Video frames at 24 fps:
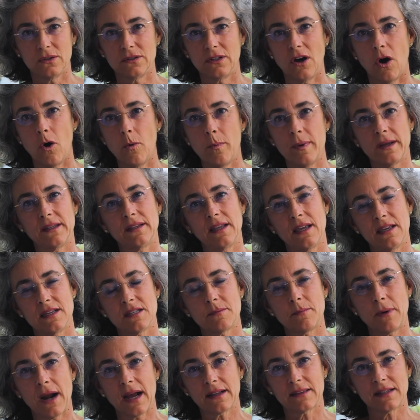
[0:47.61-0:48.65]
opened his
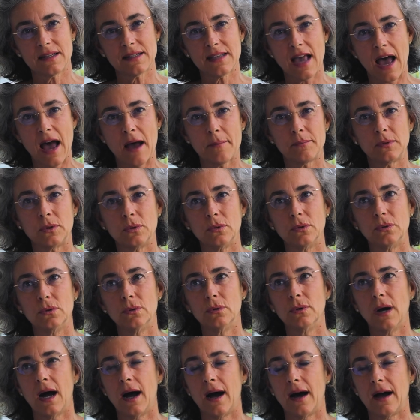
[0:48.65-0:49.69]
practice up to,
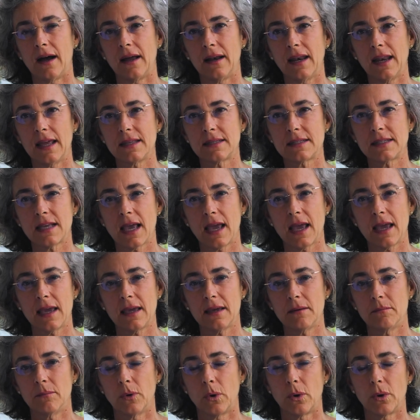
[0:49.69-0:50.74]
let's say,
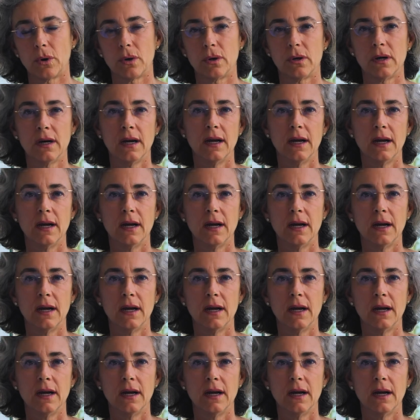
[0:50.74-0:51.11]
more